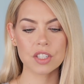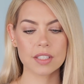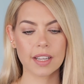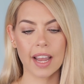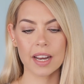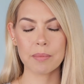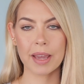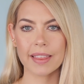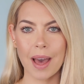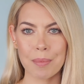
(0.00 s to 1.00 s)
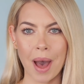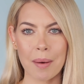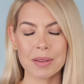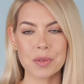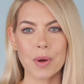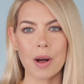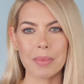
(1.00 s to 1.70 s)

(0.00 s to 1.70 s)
just to kind of make that pop as well,